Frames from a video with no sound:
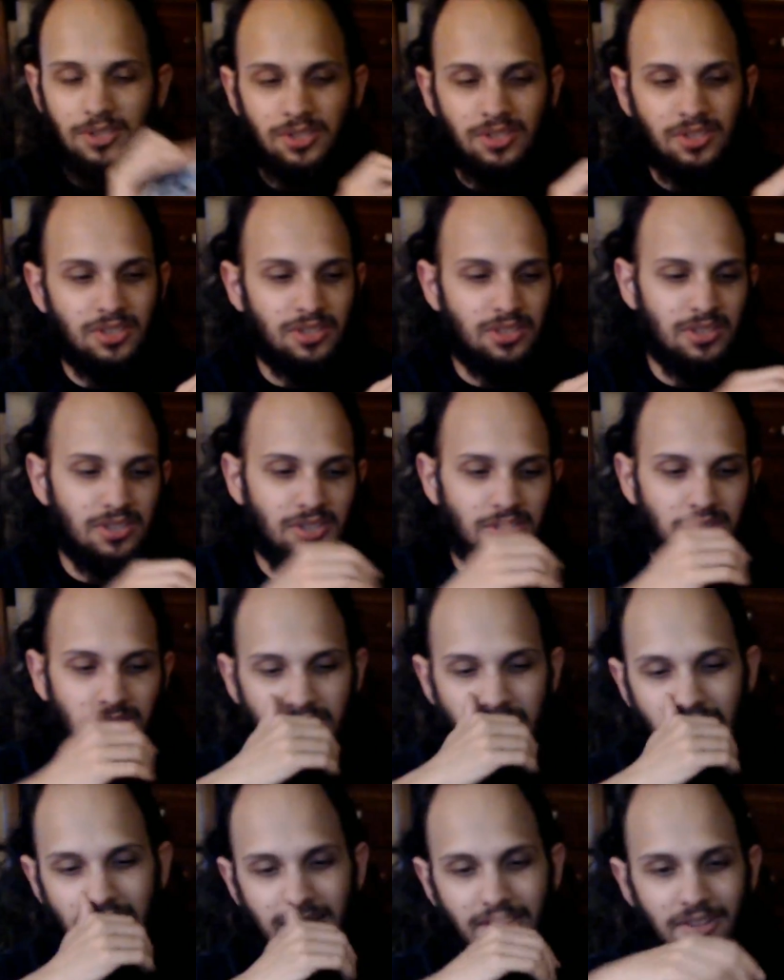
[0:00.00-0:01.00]
to
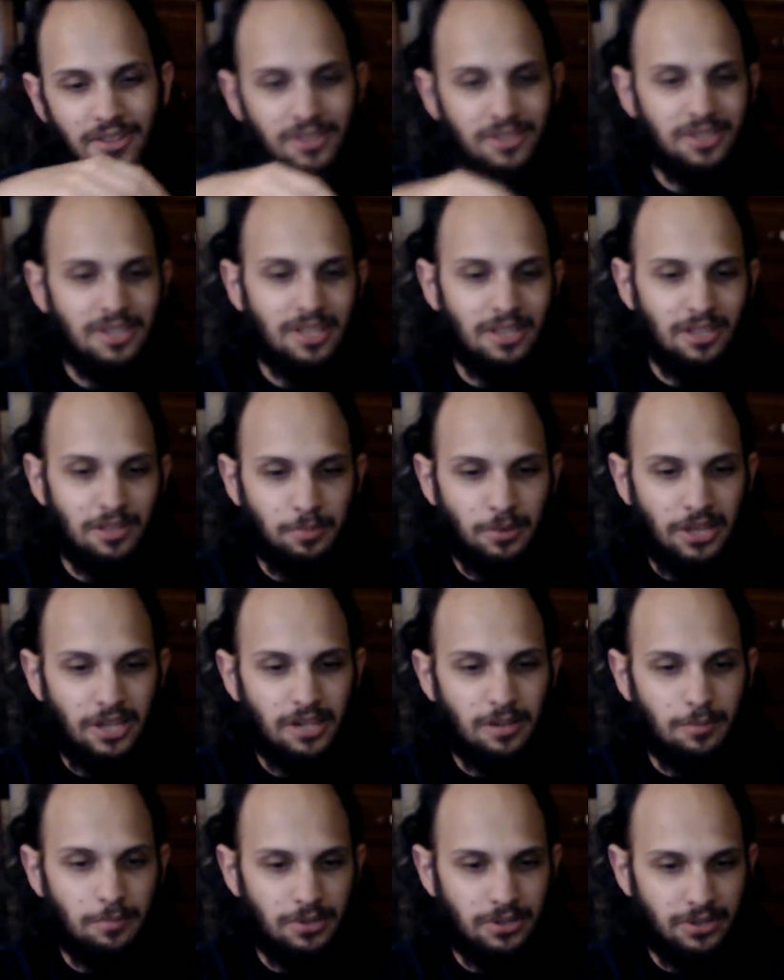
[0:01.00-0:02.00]
stand on the Daily
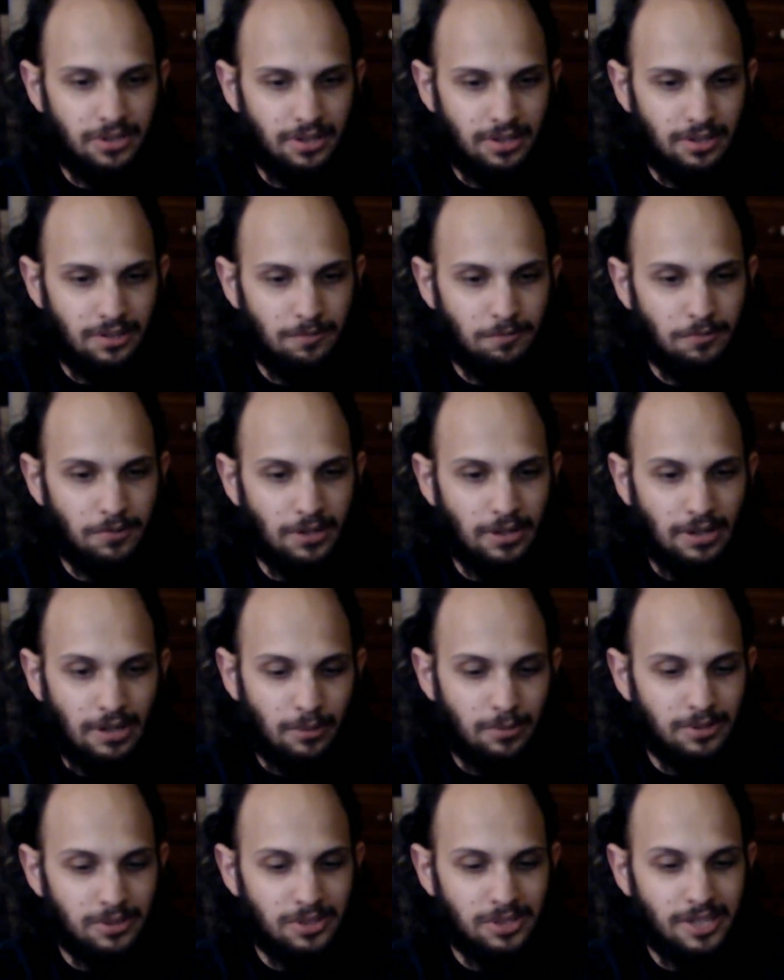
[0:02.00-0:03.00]
Planet building and figure
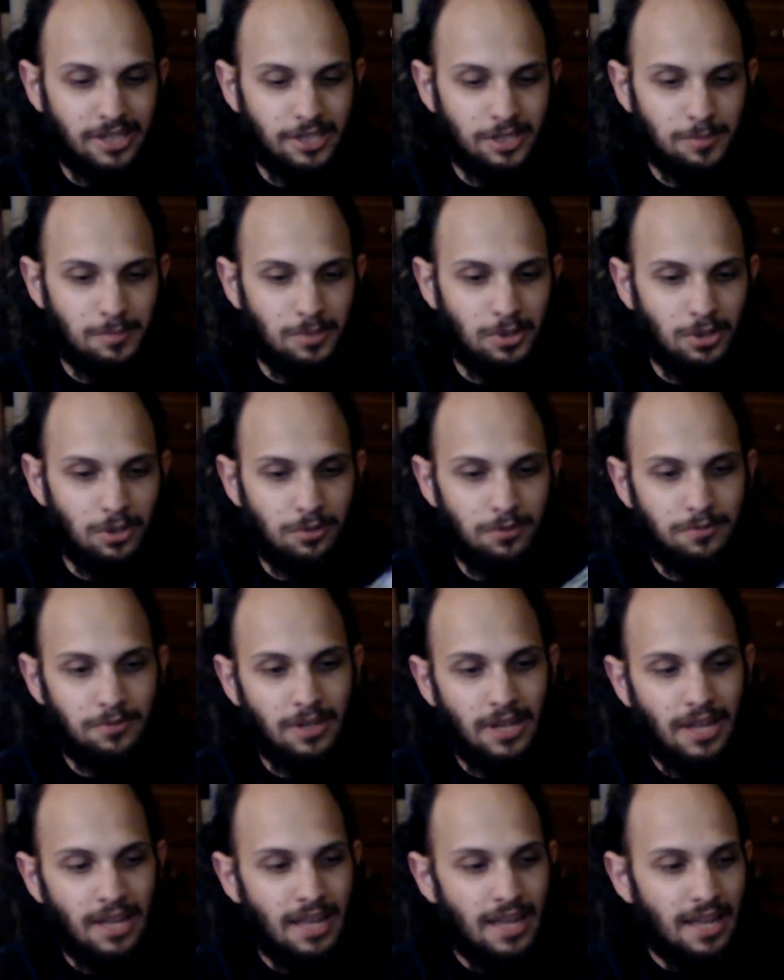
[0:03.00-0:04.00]
out his next
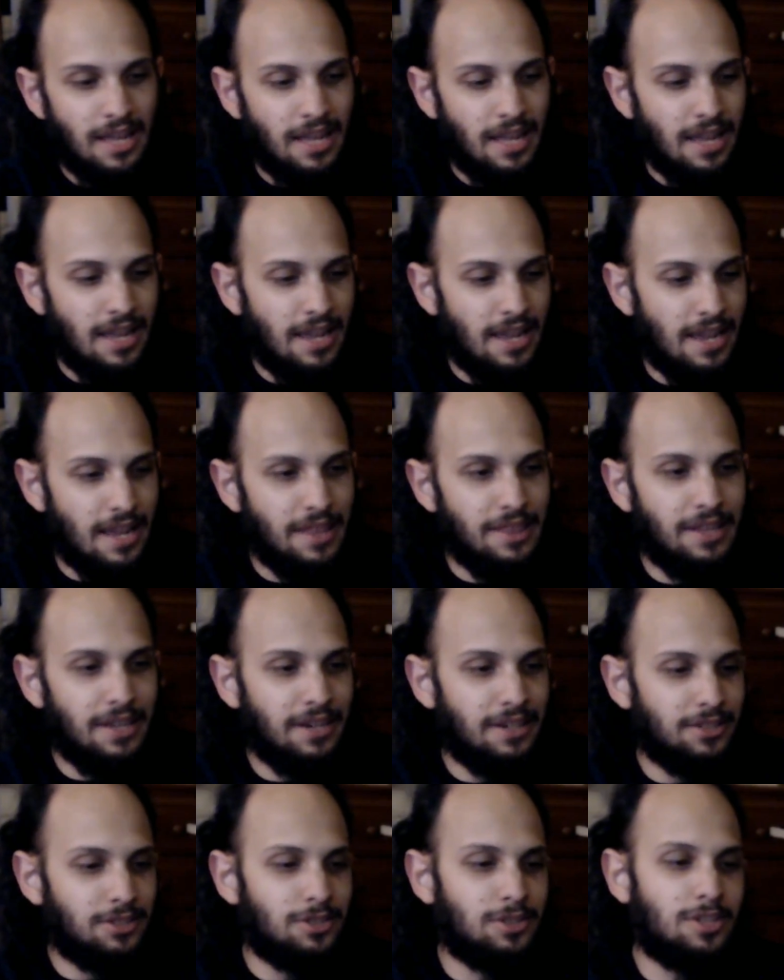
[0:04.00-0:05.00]
move. And
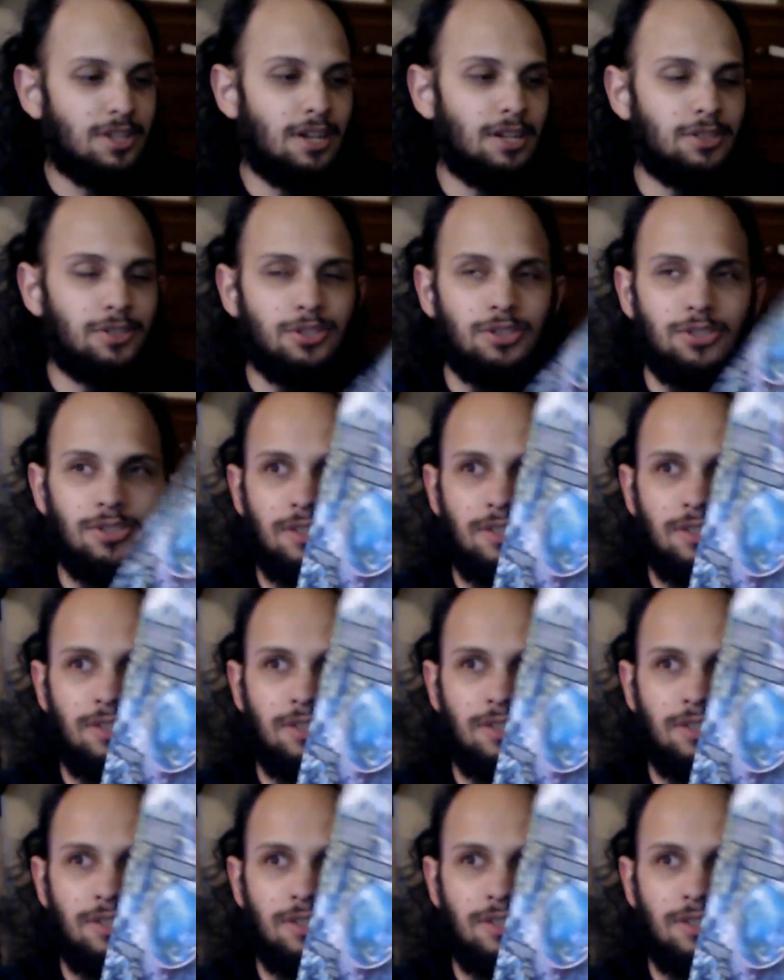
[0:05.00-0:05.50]
then it just cuts